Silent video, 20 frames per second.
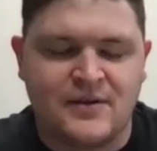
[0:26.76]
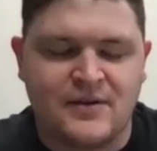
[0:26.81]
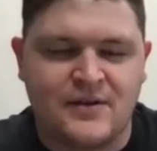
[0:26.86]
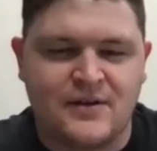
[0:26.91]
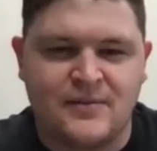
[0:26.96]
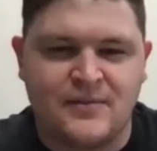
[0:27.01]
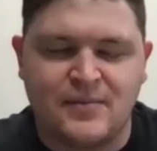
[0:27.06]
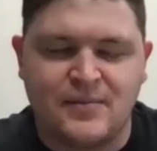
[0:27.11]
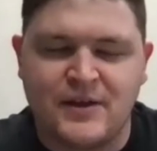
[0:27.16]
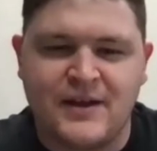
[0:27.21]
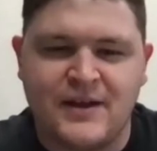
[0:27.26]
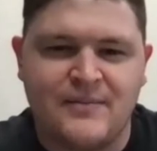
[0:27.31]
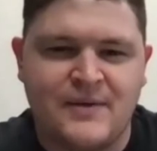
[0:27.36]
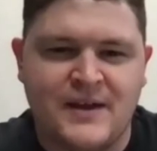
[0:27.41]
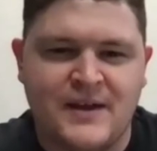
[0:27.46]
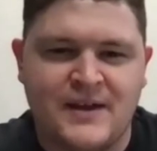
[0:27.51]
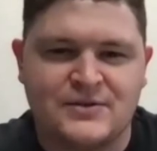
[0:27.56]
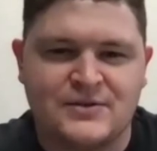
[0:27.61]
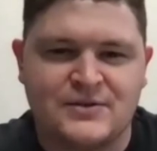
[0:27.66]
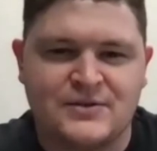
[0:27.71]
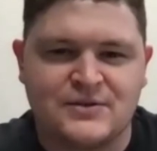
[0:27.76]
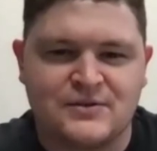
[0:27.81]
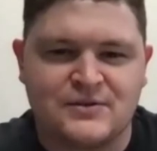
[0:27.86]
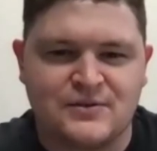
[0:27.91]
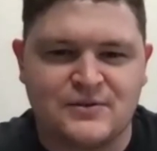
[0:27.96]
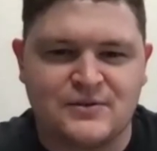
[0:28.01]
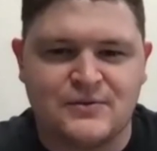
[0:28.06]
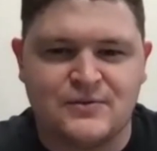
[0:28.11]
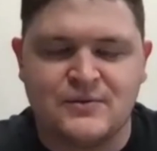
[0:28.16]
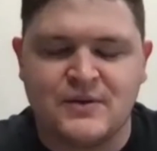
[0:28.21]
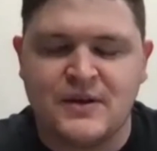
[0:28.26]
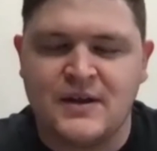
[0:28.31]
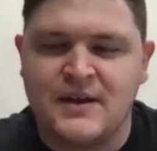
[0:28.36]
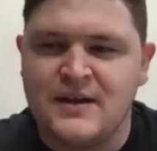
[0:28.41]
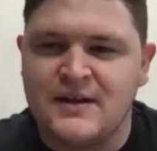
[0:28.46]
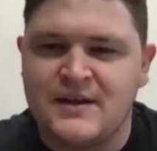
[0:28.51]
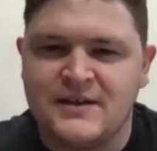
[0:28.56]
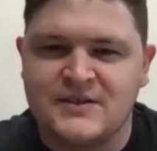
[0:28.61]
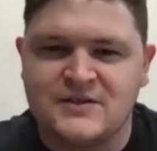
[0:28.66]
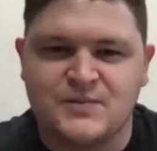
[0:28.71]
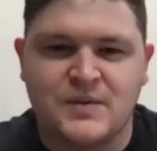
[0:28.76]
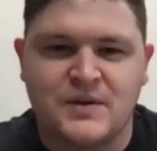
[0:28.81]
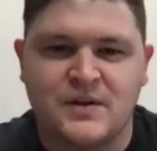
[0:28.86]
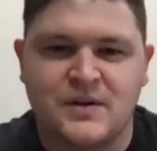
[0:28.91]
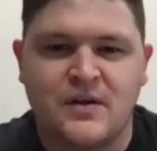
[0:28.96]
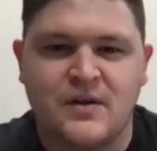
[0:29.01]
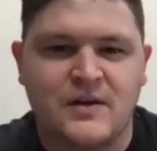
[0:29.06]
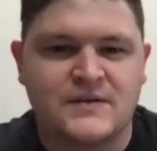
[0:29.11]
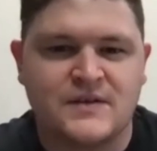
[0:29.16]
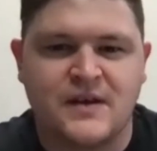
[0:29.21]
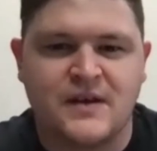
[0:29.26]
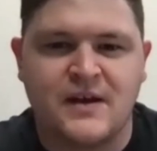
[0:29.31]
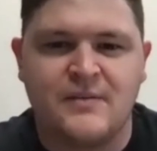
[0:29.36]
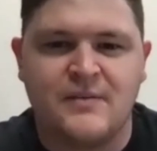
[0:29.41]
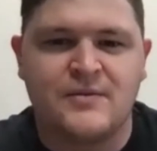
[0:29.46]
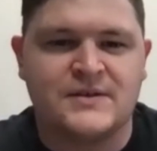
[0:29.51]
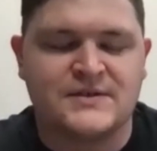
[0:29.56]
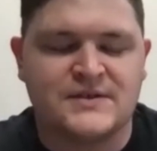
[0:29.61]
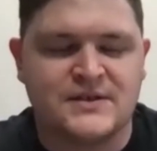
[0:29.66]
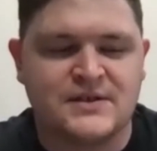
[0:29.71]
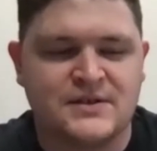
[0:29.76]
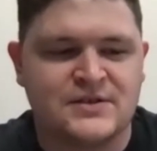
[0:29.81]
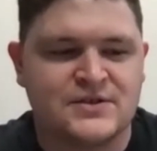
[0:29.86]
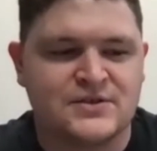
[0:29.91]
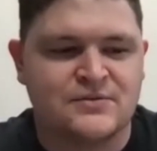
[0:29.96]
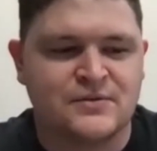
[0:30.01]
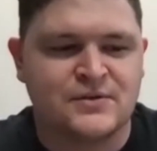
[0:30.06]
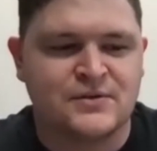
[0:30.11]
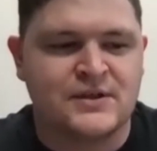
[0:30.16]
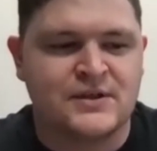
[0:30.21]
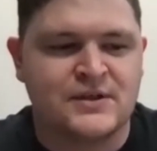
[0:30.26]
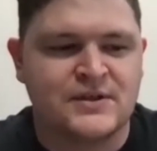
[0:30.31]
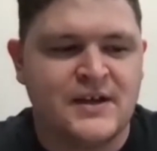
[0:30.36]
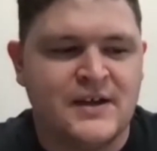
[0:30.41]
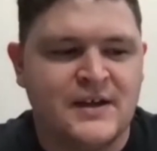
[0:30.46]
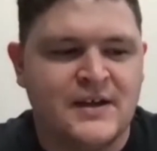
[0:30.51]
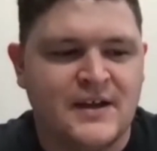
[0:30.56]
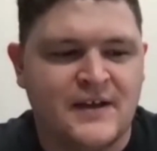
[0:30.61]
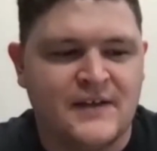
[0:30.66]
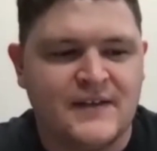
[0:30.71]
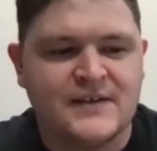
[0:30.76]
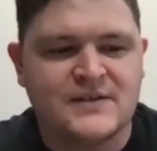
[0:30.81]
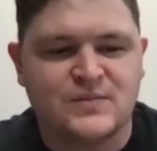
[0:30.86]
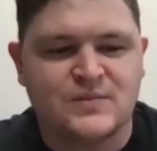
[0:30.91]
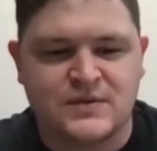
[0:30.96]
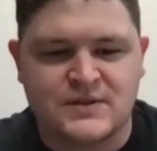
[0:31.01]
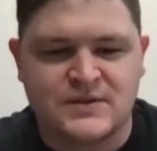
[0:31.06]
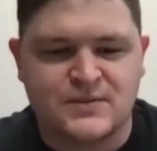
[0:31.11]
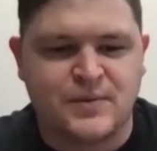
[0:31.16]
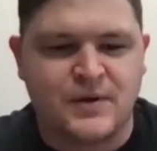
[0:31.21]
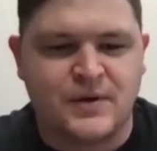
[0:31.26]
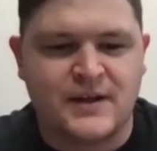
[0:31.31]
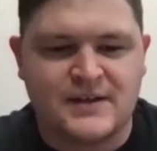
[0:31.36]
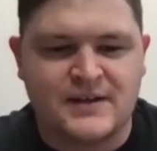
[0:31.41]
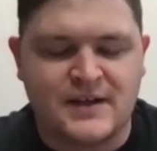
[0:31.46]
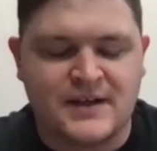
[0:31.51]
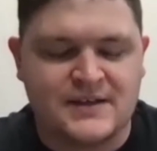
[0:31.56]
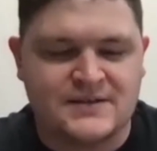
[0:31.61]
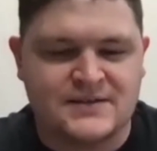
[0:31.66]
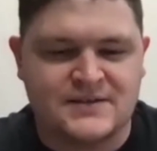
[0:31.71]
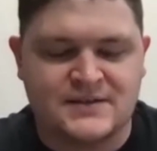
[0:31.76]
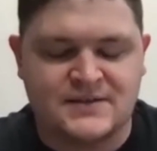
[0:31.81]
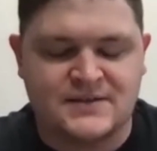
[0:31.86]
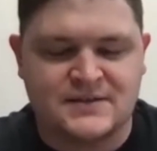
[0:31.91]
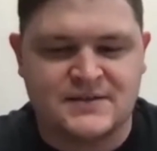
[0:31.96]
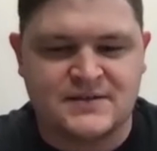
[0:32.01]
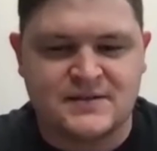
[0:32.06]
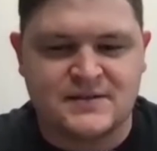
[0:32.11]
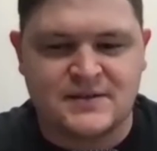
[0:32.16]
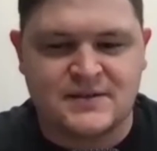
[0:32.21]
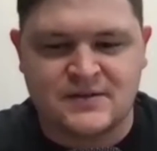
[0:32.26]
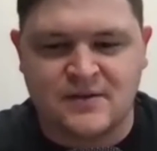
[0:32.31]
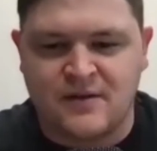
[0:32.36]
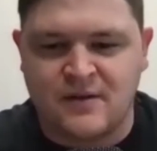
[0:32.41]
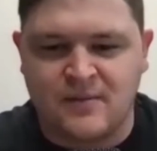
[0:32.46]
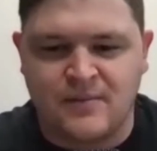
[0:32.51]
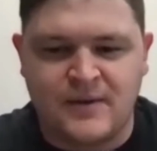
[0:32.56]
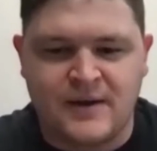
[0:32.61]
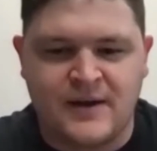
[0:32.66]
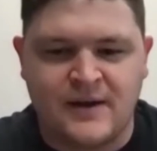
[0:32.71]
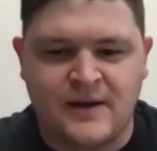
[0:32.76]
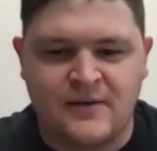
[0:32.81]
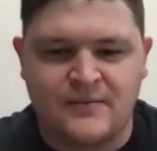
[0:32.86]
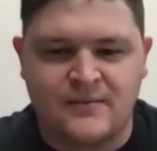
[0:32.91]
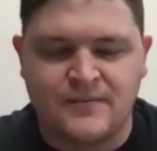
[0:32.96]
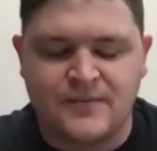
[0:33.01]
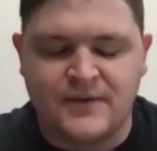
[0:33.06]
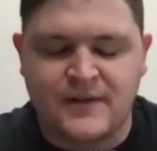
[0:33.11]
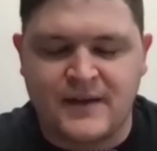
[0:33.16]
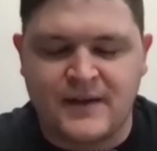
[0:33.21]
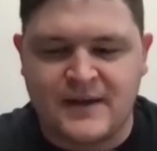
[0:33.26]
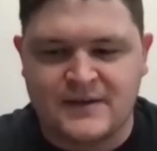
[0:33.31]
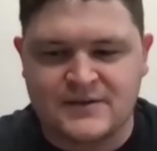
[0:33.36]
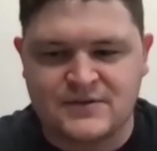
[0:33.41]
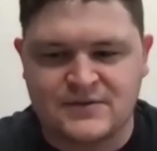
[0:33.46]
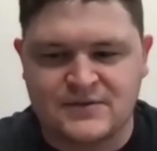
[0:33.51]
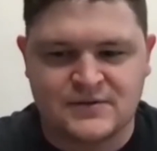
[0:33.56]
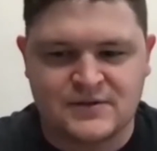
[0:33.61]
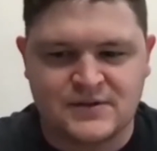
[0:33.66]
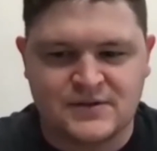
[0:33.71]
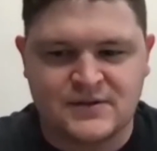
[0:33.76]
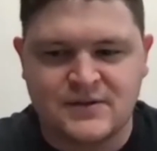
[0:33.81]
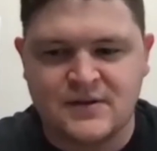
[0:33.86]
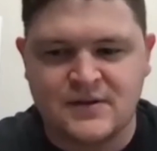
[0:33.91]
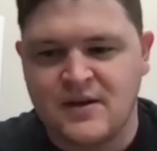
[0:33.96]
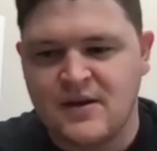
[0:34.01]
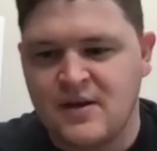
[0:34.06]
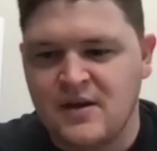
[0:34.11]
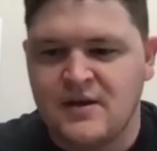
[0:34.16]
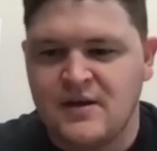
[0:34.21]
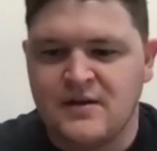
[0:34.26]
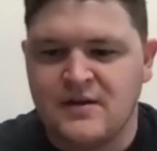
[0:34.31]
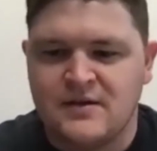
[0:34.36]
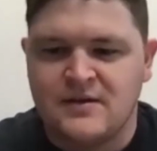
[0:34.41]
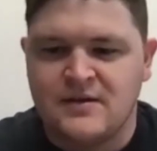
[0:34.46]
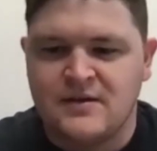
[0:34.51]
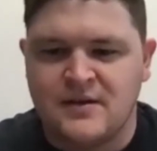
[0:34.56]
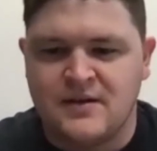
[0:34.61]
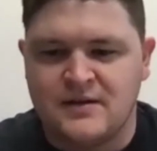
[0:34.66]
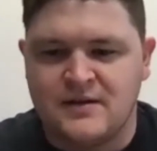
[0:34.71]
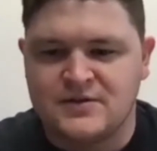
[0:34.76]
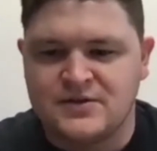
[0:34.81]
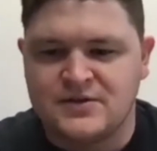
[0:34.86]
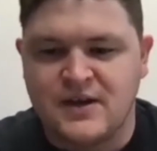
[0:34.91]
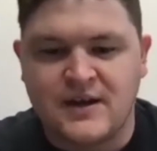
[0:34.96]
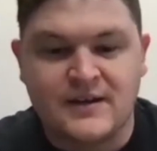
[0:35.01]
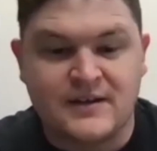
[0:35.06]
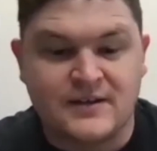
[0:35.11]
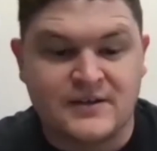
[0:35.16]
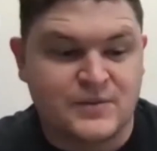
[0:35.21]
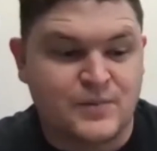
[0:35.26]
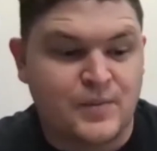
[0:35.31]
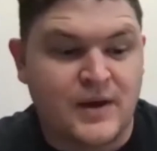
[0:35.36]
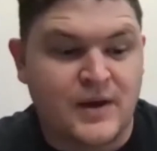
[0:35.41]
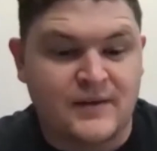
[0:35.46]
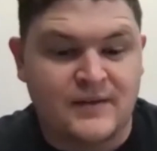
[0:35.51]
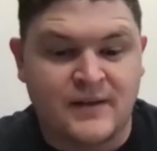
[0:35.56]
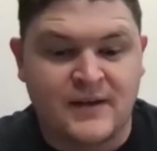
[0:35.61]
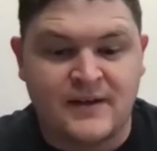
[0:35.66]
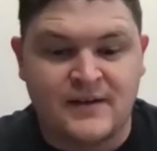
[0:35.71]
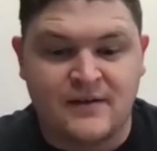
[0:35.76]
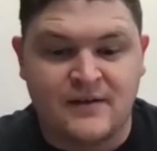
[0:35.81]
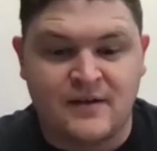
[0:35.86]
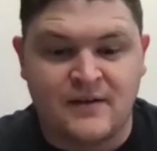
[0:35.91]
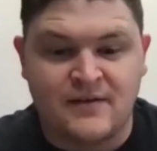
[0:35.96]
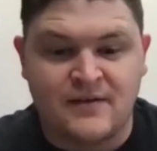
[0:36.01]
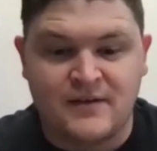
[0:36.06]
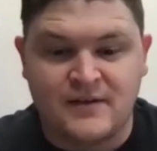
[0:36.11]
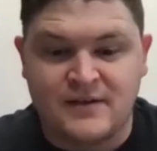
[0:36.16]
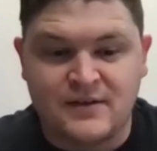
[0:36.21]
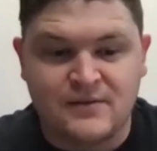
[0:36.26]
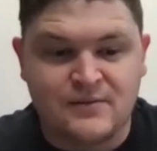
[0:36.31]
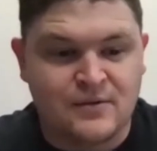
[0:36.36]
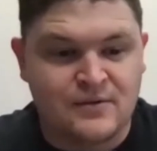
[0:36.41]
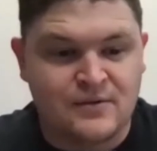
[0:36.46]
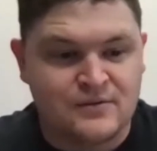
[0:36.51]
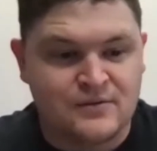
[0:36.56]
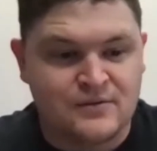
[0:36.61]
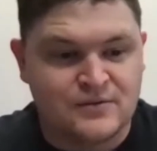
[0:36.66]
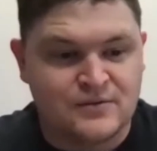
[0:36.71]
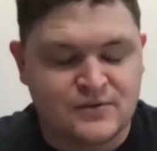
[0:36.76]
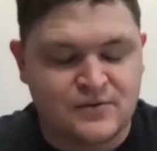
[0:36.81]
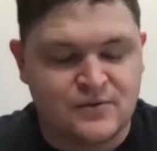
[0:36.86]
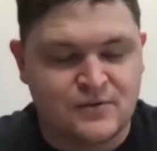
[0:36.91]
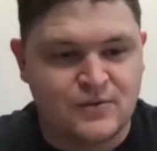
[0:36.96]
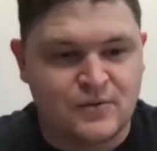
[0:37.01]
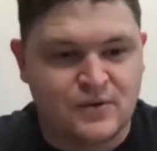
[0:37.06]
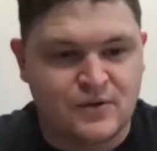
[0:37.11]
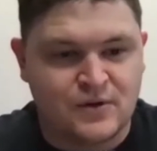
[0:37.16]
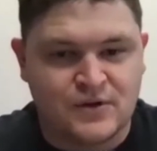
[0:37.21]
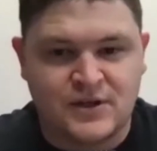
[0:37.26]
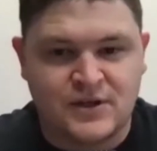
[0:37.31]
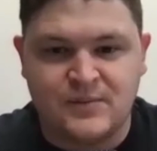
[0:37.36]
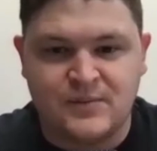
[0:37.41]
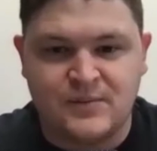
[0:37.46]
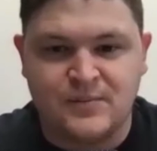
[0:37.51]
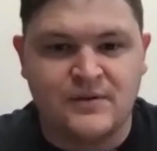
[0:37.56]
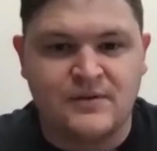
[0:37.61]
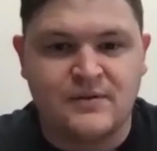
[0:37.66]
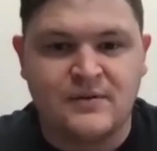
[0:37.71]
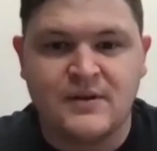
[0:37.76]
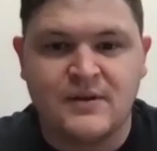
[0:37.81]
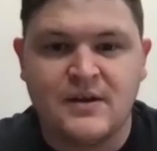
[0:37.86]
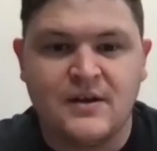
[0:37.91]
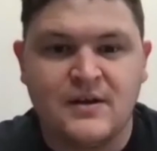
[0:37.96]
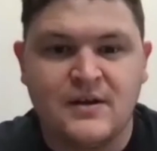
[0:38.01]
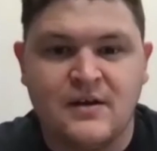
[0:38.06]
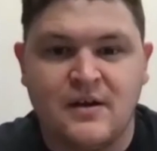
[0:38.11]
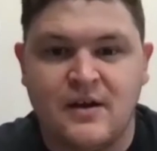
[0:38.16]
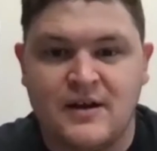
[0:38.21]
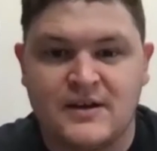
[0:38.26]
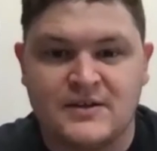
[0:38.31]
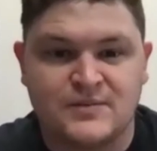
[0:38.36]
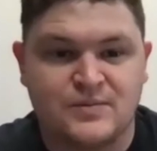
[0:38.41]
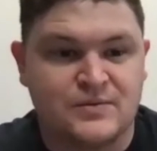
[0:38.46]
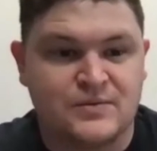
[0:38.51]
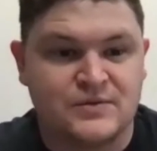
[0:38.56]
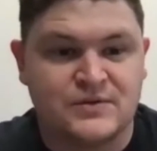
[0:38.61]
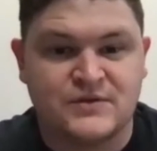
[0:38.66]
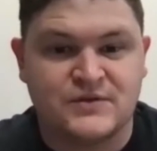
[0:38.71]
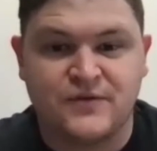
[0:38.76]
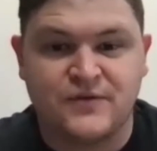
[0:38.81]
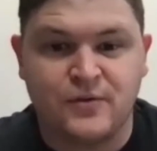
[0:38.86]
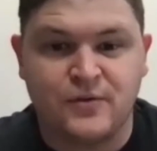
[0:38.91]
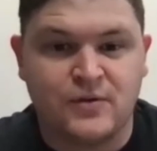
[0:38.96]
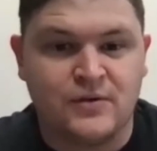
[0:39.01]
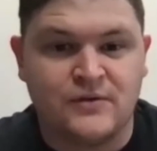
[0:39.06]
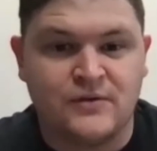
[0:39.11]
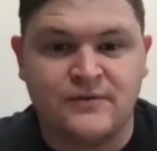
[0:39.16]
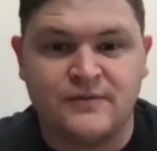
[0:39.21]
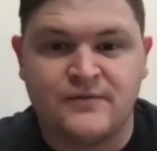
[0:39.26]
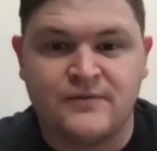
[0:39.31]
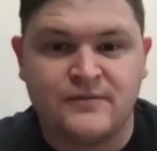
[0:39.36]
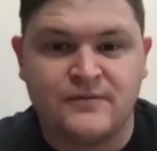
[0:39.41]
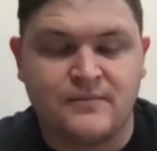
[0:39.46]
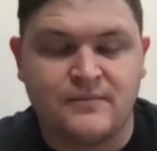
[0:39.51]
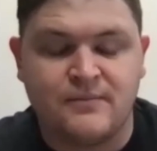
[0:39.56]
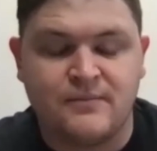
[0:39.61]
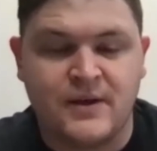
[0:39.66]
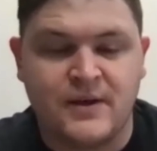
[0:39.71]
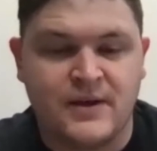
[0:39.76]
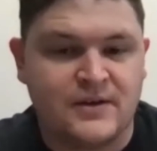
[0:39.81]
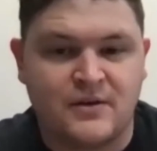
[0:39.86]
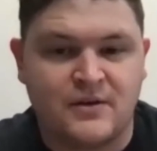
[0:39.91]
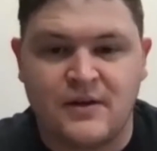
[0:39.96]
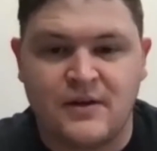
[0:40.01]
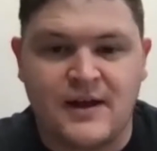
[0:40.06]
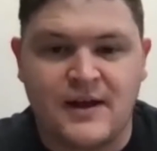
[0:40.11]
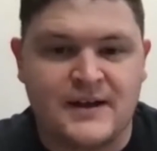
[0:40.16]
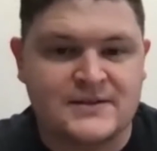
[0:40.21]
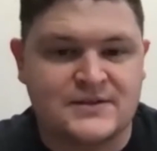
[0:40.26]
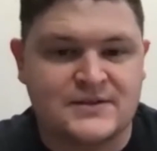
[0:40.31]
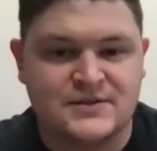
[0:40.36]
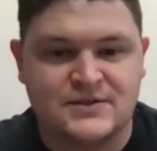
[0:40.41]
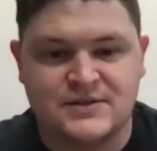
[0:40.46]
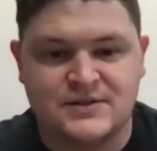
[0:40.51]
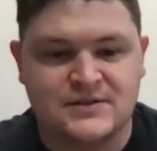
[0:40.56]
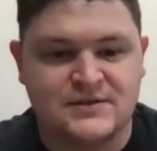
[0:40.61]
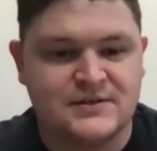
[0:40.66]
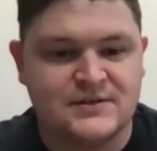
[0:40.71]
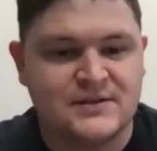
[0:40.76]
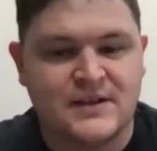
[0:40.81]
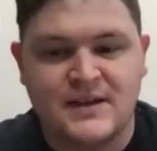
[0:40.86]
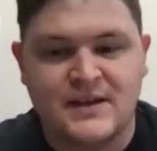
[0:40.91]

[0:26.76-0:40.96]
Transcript: a plant manager who has spent a long time in this industry. And that's what this podcast is all about, actually, shining a spotlight on the heroes who are keeping hospitals full of medical oxygen